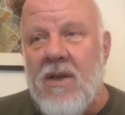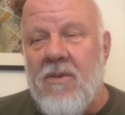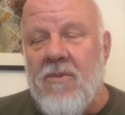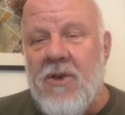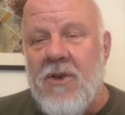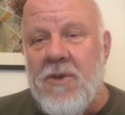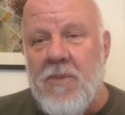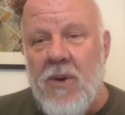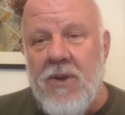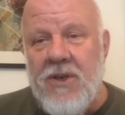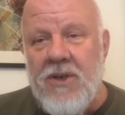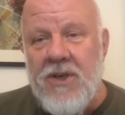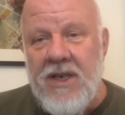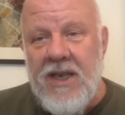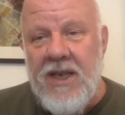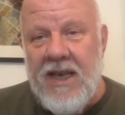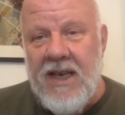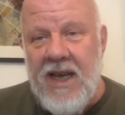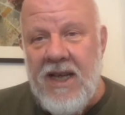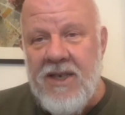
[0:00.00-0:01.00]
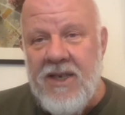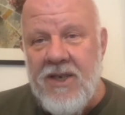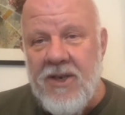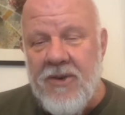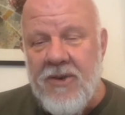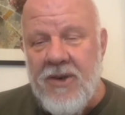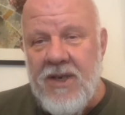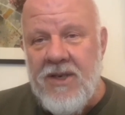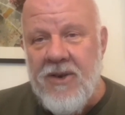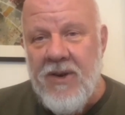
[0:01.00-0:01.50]
response in the
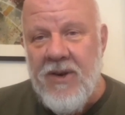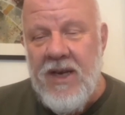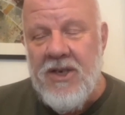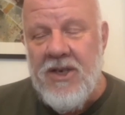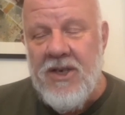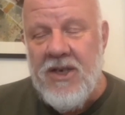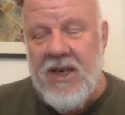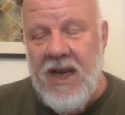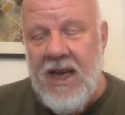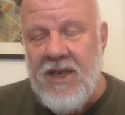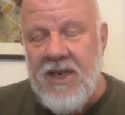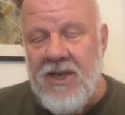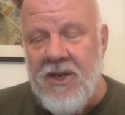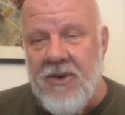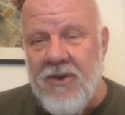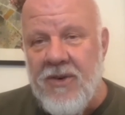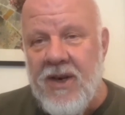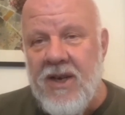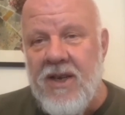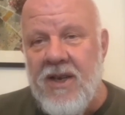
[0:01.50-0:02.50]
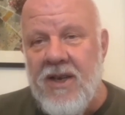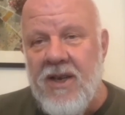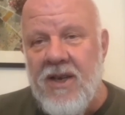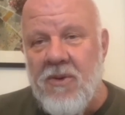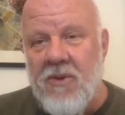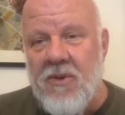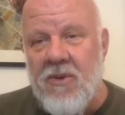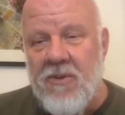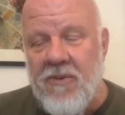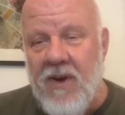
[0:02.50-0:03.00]
category, so each category,
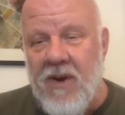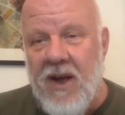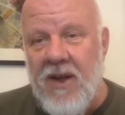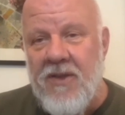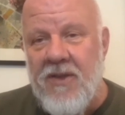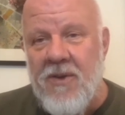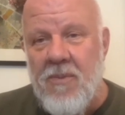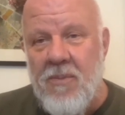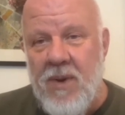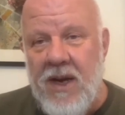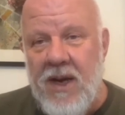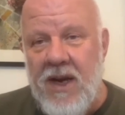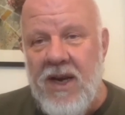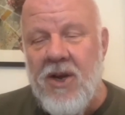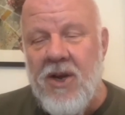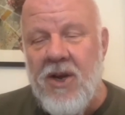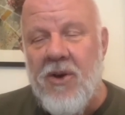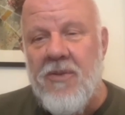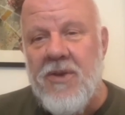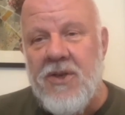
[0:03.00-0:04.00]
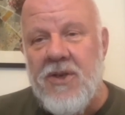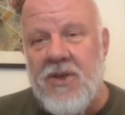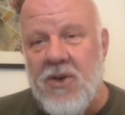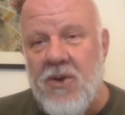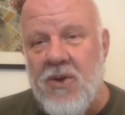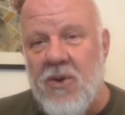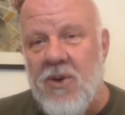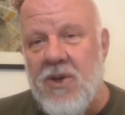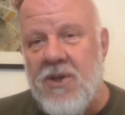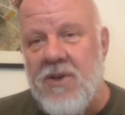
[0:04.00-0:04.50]
you'll find the mean of the
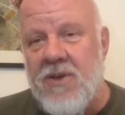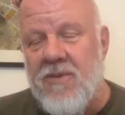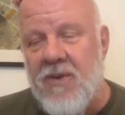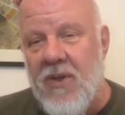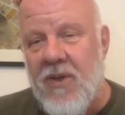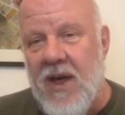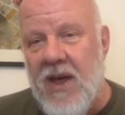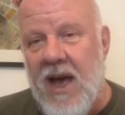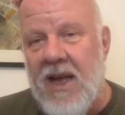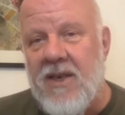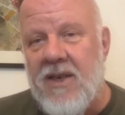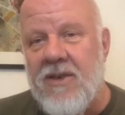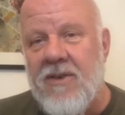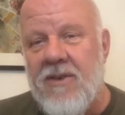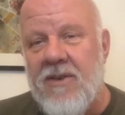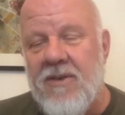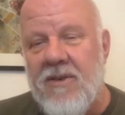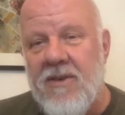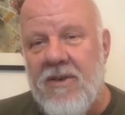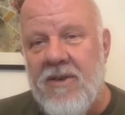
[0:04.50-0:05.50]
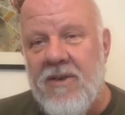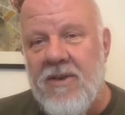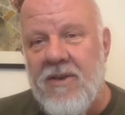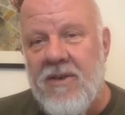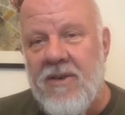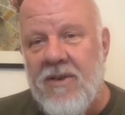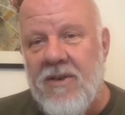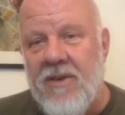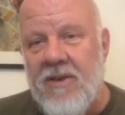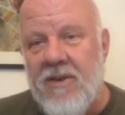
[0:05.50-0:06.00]
scores for that
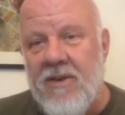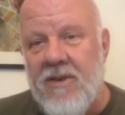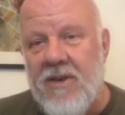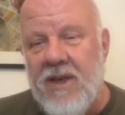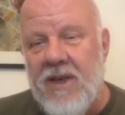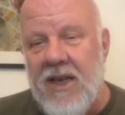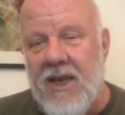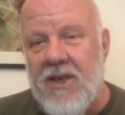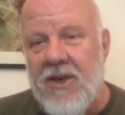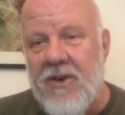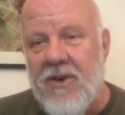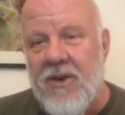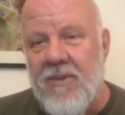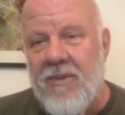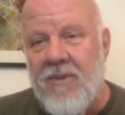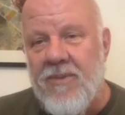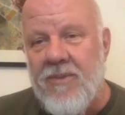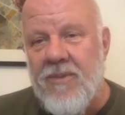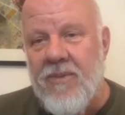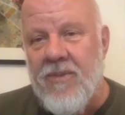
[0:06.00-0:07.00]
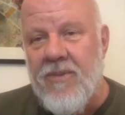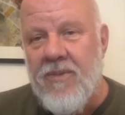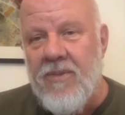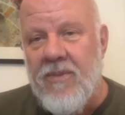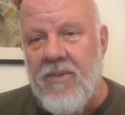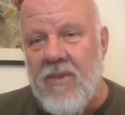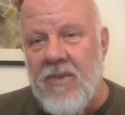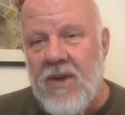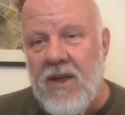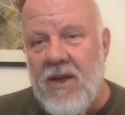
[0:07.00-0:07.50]
category.
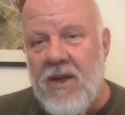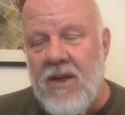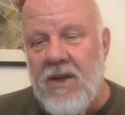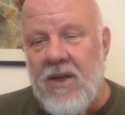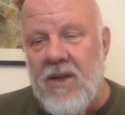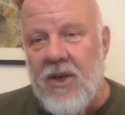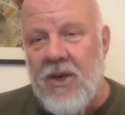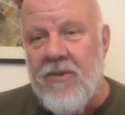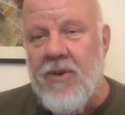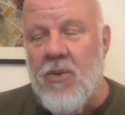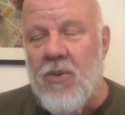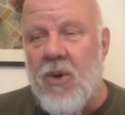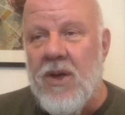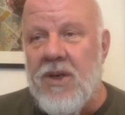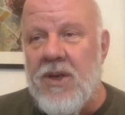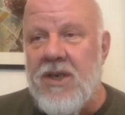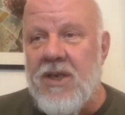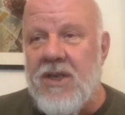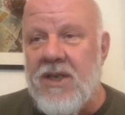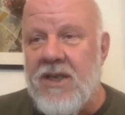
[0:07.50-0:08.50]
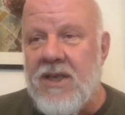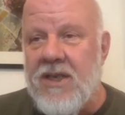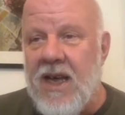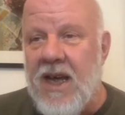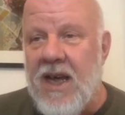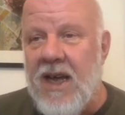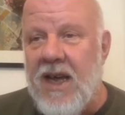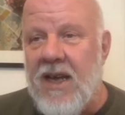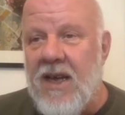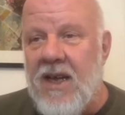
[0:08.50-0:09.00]
So if you wanted to
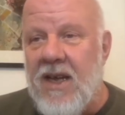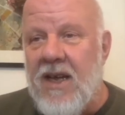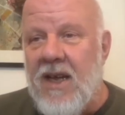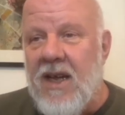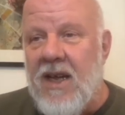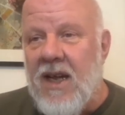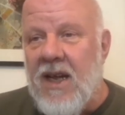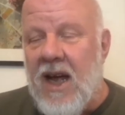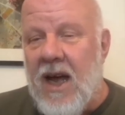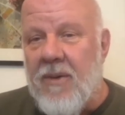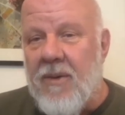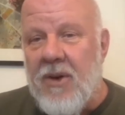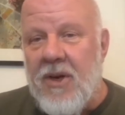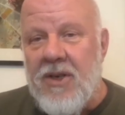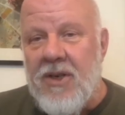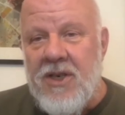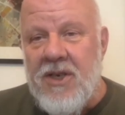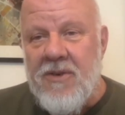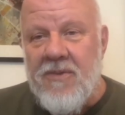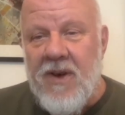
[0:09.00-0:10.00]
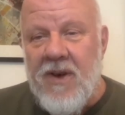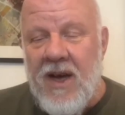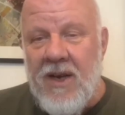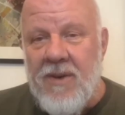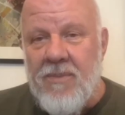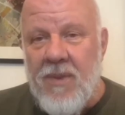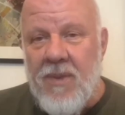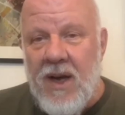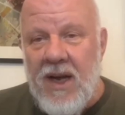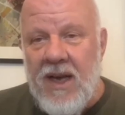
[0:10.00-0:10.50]
say, I'm going to divide
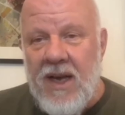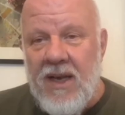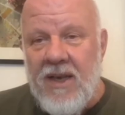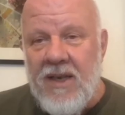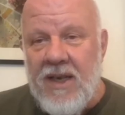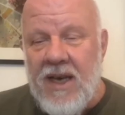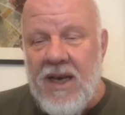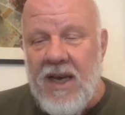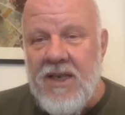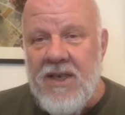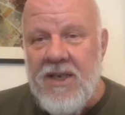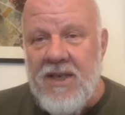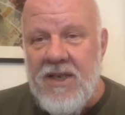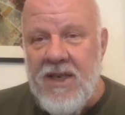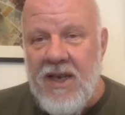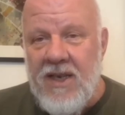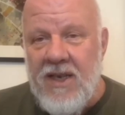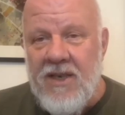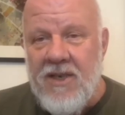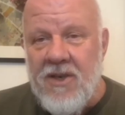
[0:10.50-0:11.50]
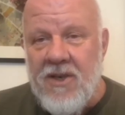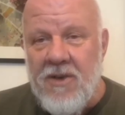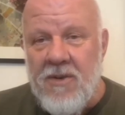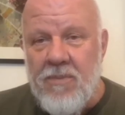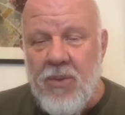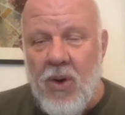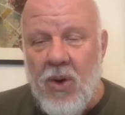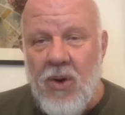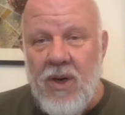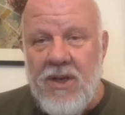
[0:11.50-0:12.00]
my cases into
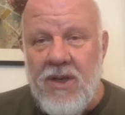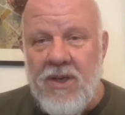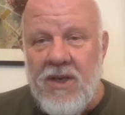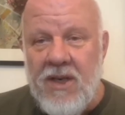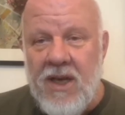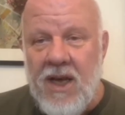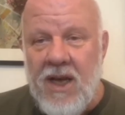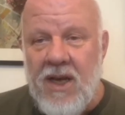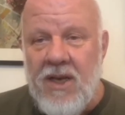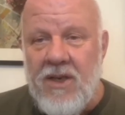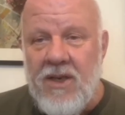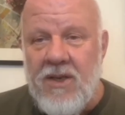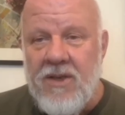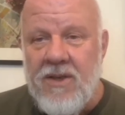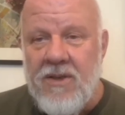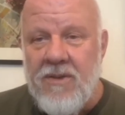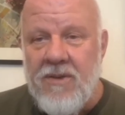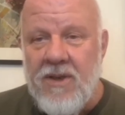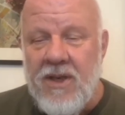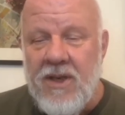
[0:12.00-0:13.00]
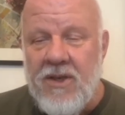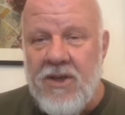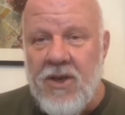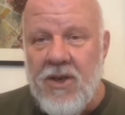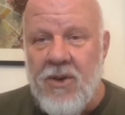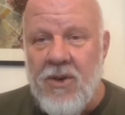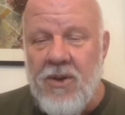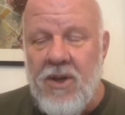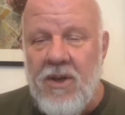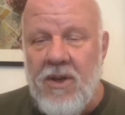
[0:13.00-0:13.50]
boys and girls at
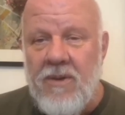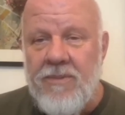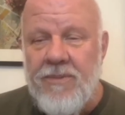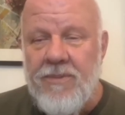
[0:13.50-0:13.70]
school,